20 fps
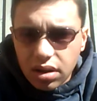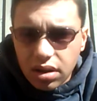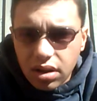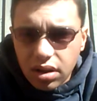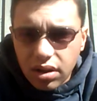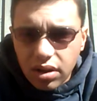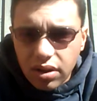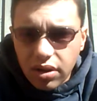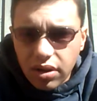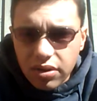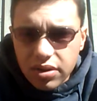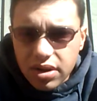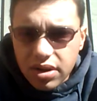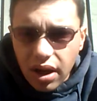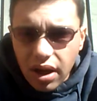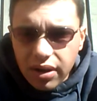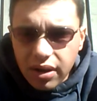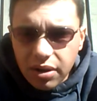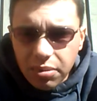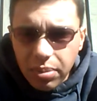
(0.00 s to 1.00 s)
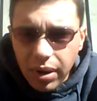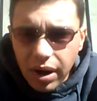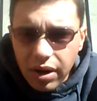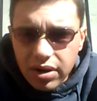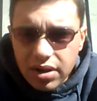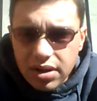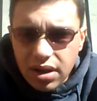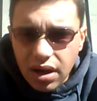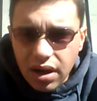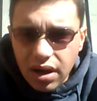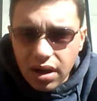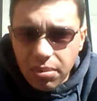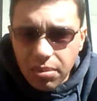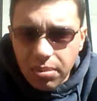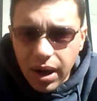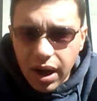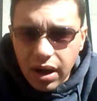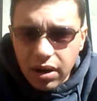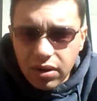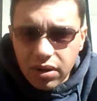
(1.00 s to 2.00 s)
There's nothing parasitic
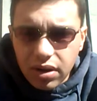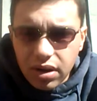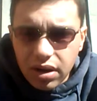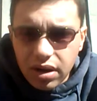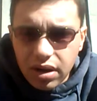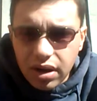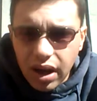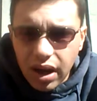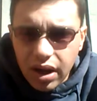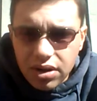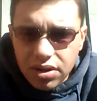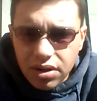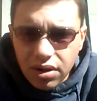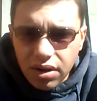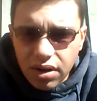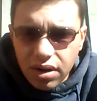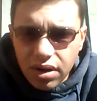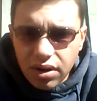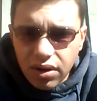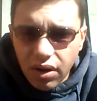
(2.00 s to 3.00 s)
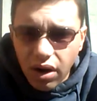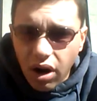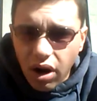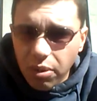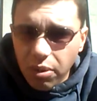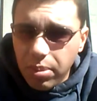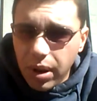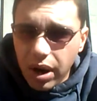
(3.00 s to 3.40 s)
about nature. There are